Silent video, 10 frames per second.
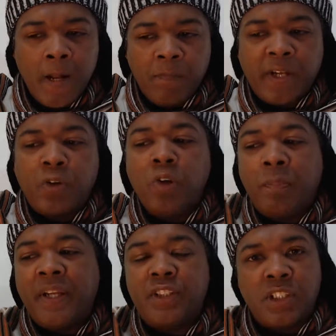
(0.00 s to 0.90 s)
It could
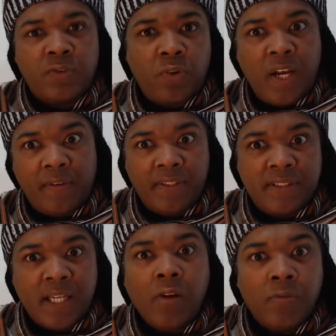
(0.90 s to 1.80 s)
be just for love
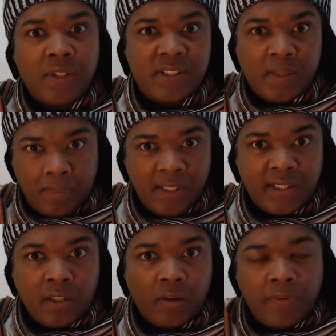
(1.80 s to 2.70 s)
itself, the
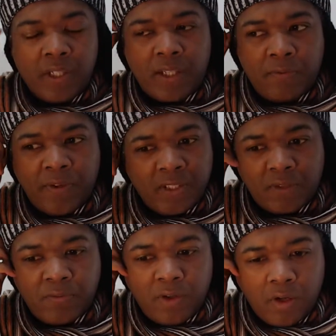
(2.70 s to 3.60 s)
stability of it. I feel
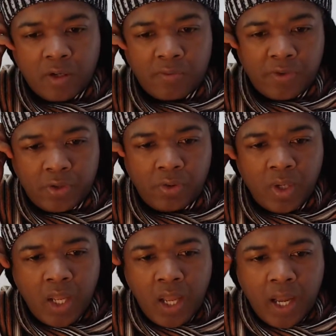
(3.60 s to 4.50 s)
that for a lot of you,
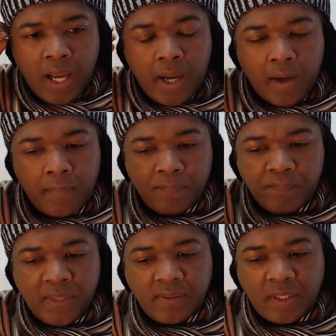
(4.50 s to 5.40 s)

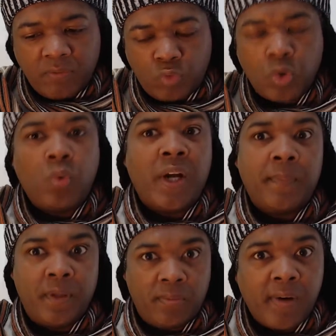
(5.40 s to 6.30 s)
it took quite a
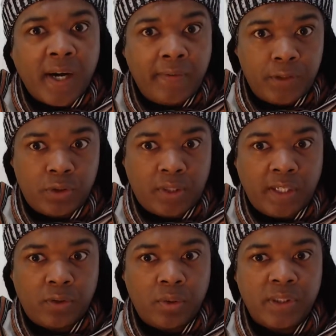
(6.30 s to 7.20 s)
bit of courage to
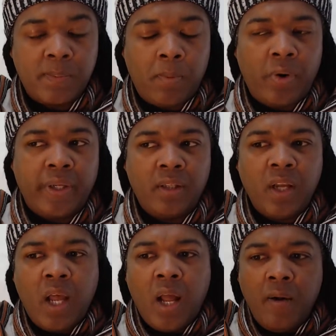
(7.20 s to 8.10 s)
get to this point.
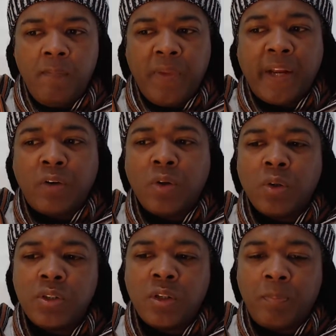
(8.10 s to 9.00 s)
It could
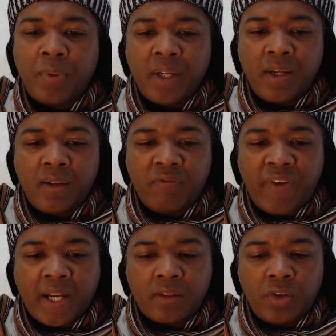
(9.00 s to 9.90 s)
also be
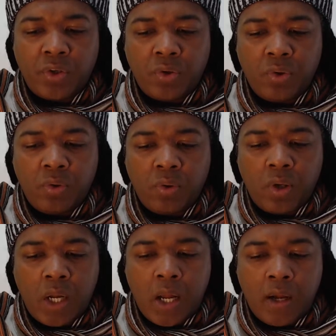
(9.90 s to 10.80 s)
that
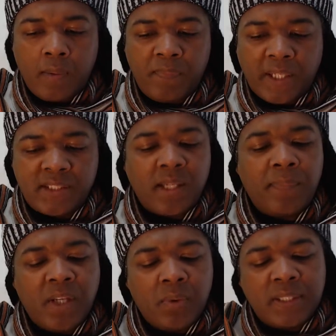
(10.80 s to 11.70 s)
you that
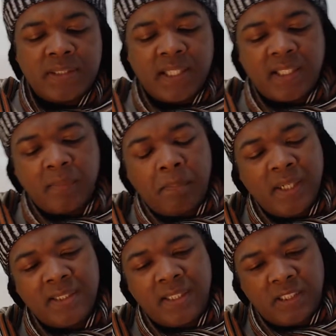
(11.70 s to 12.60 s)
something with a certain
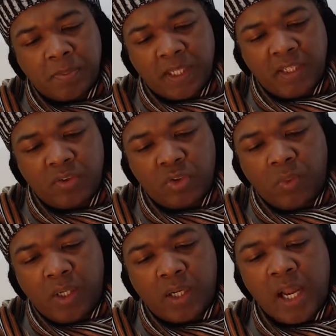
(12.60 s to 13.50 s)
person is beginning to
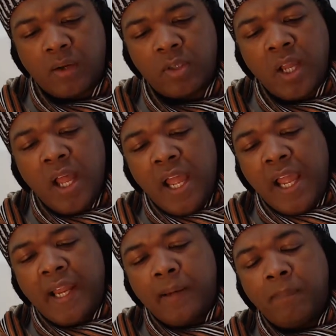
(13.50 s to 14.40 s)
work out,
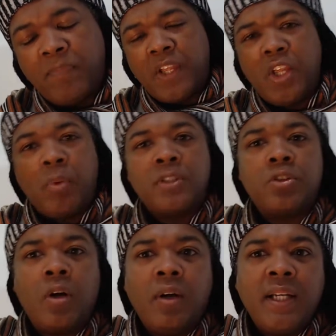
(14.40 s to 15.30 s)
and you are
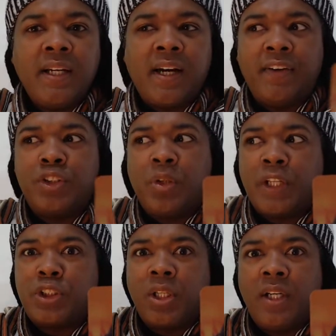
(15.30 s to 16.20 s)
strongly encouraged to
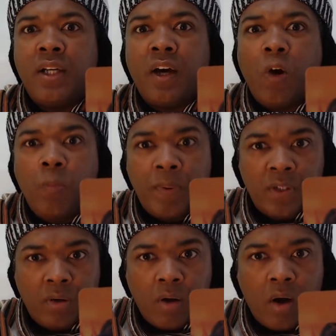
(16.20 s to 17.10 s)
actually open
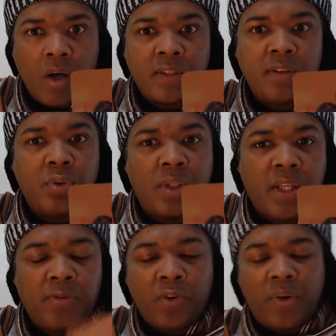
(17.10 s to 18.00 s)
your heart and to
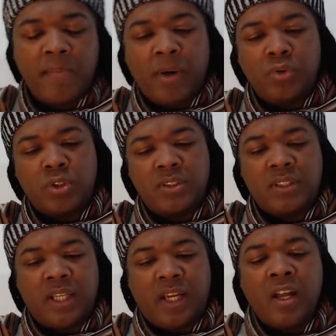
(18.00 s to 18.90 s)
give your emotions
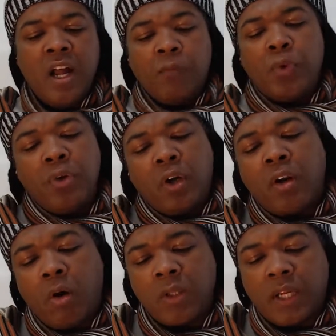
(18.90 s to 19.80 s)
there. Do not
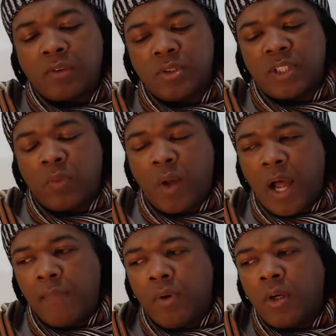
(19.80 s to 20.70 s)
hold out to say, well,
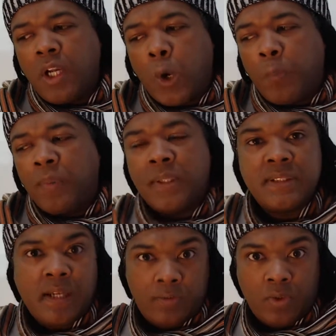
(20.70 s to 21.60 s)
I'm not going to open
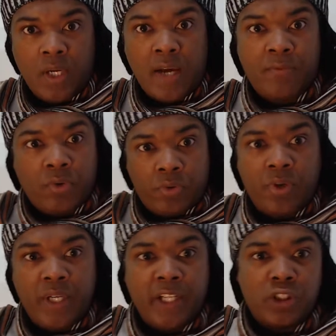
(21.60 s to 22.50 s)
myself to love or
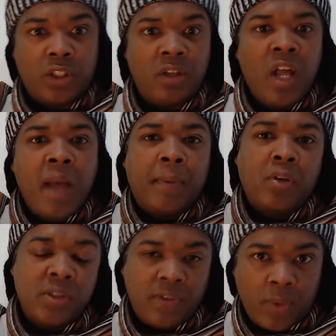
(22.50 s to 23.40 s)
connection,
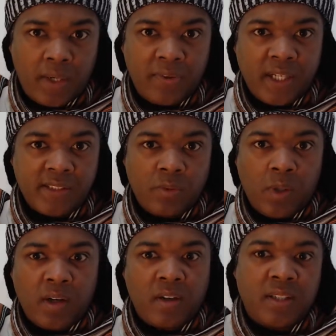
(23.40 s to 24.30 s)
because what if it doesn't
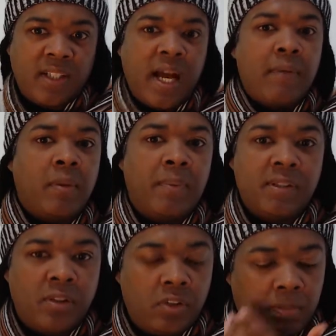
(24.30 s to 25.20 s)
work out and I'm the
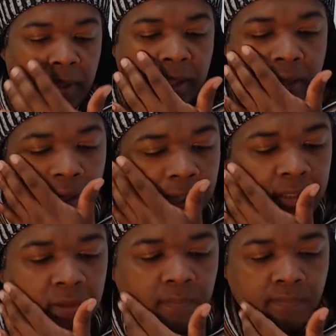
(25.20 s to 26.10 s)
person who's being
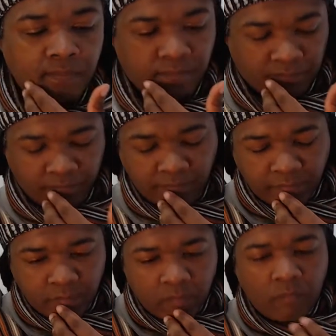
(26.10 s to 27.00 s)
hurt?
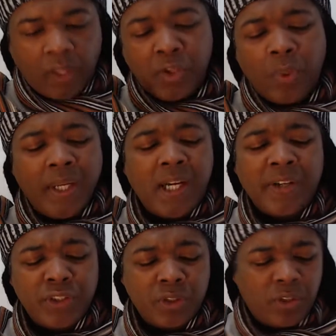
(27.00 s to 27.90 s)
You are
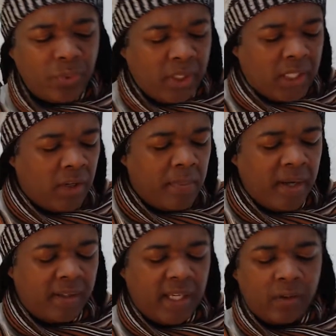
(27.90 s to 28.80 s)
encouraged to not really go about
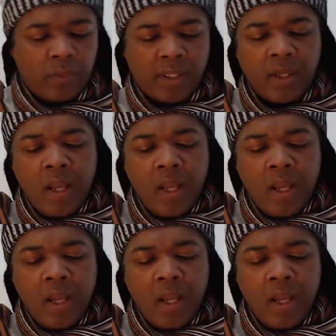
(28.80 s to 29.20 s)
it that way.